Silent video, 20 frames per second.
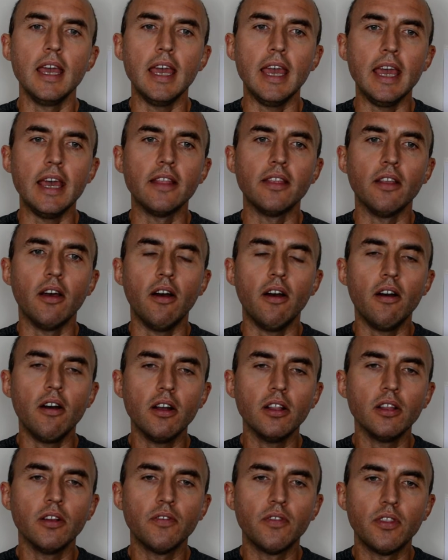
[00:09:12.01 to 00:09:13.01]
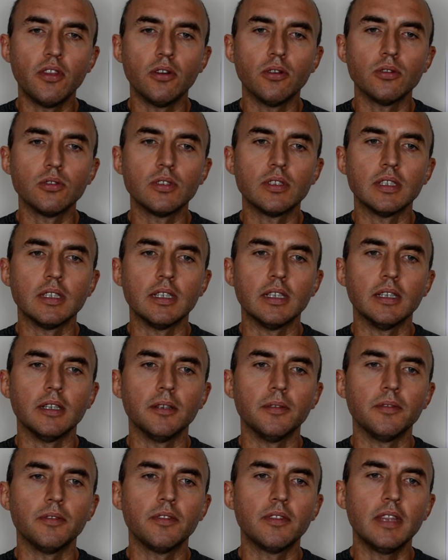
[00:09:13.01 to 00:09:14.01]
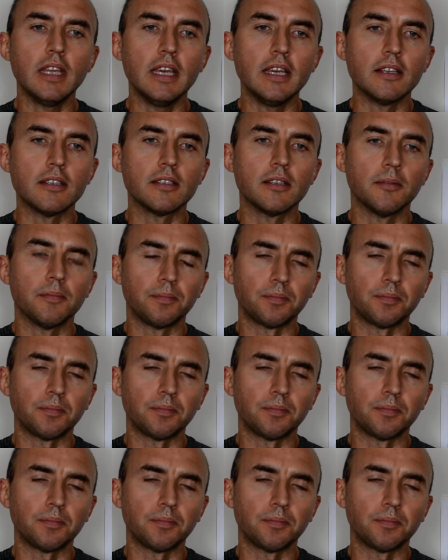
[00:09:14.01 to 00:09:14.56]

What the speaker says: and all of those things.